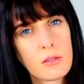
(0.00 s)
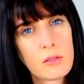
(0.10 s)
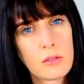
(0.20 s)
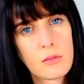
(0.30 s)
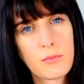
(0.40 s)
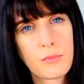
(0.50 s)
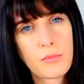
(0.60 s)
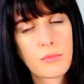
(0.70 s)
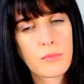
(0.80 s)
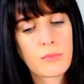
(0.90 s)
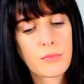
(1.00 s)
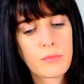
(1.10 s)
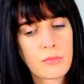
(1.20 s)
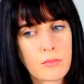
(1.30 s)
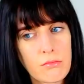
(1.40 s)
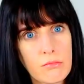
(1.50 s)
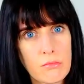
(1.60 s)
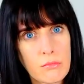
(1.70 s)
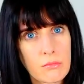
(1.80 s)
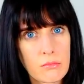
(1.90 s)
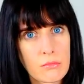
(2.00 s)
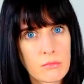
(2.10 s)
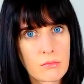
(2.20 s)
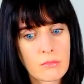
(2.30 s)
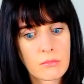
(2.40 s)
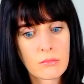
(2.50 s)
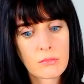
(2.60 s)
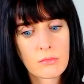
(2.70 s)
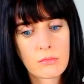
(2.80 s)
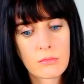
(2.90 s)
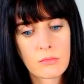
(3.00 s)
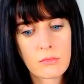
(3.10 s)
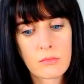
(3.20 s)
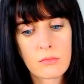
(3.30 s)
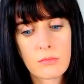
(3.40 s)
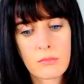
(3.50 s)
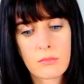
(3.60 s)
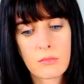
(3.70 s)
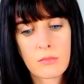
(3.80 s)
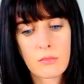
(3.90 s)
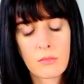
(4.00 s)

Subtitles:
Nothing is said.